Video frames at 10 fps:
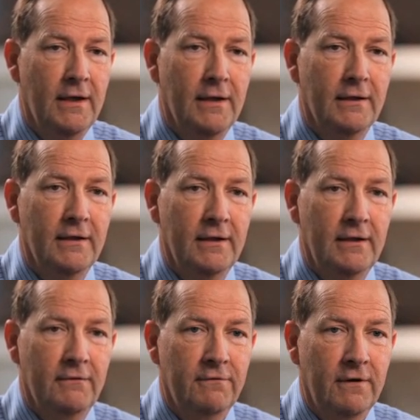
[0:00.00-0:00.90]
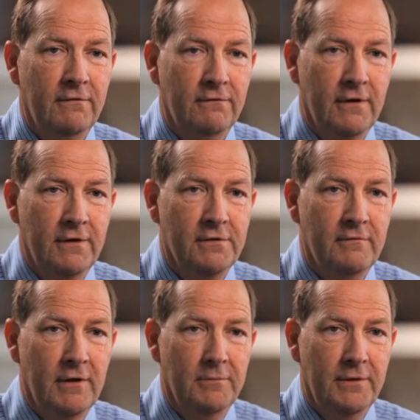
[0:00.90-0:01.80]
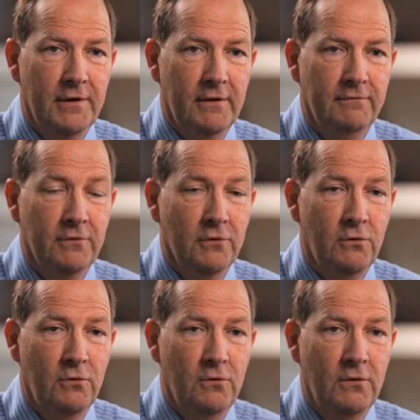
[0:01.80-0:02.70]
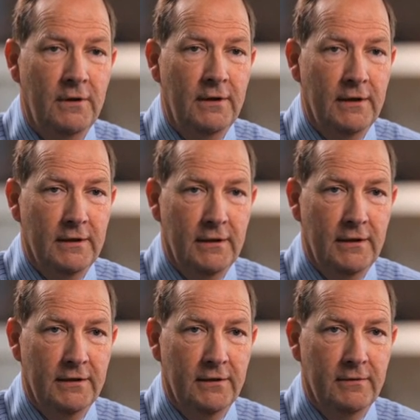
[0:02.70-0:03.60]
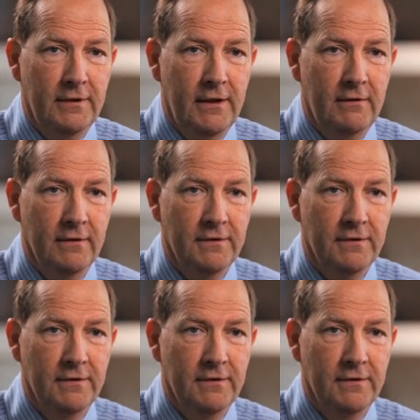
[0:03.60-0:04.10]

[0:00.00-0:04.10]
and the second stage development area for the core in a lighter green area.